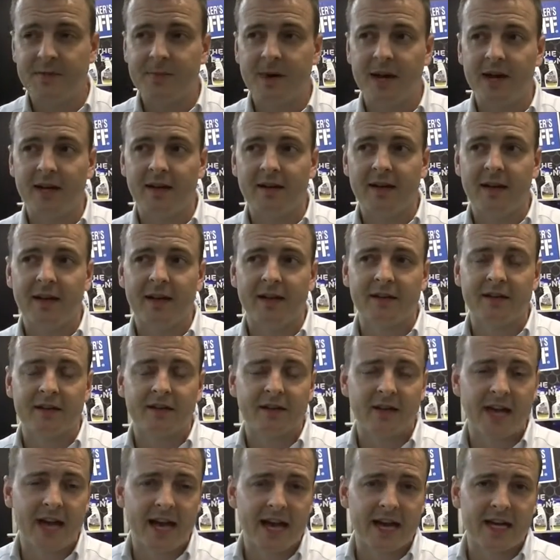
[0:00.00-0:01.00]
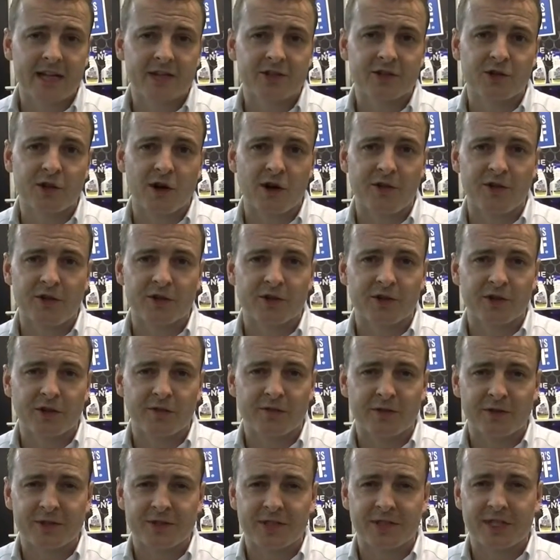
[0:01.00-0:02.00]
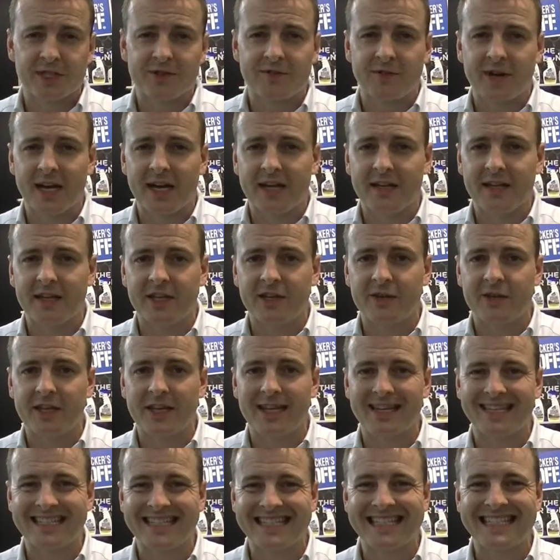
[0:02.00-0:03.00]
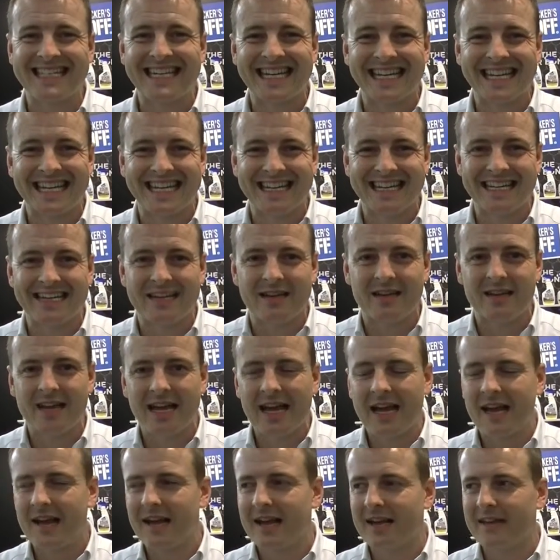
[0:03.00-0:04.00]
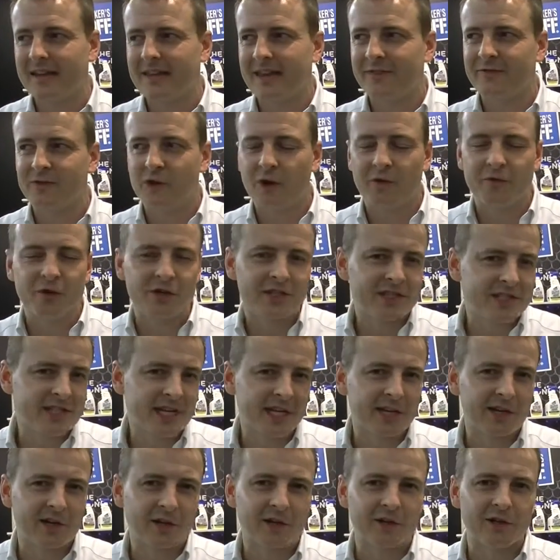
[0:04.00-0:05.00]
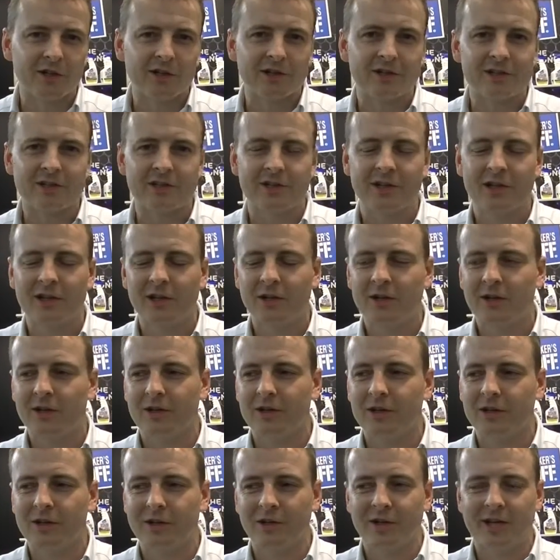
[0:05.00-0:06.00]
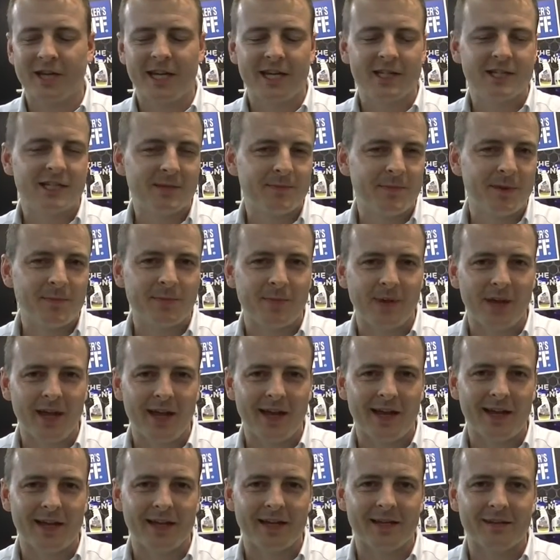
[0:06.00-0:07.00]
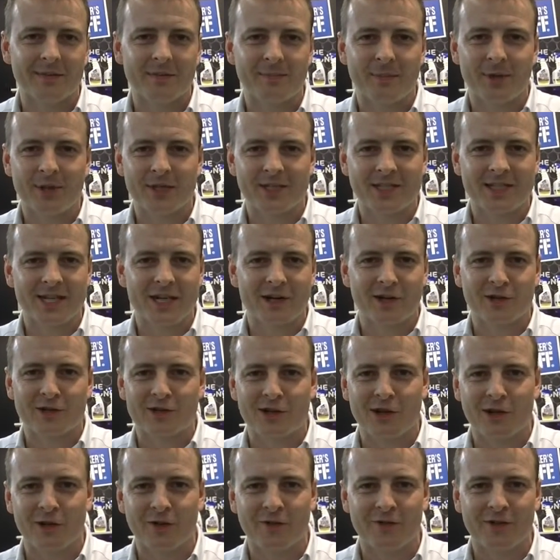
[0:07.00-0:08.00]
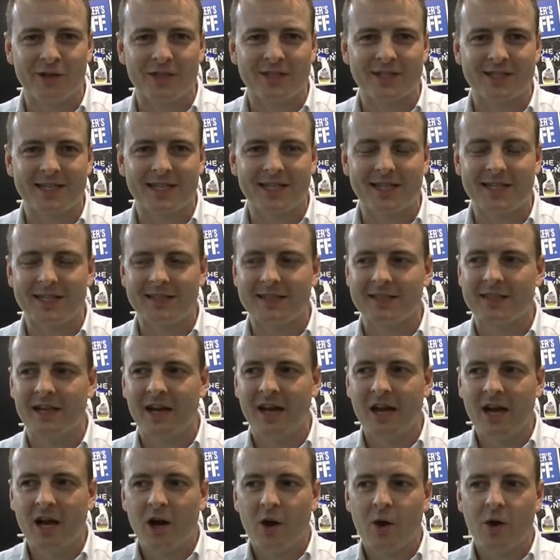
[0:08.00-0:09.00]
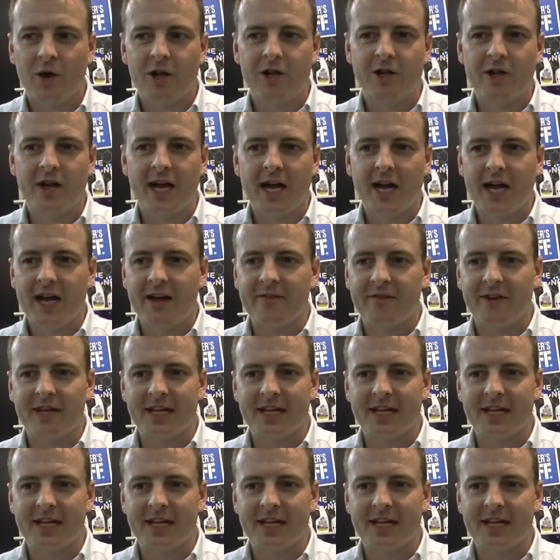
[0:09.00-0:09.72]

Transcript: you might, on glass or other surfaces, find that you get sticky, leftover stickers. Well, your kids have been playing and put stickers all over the seats, or you have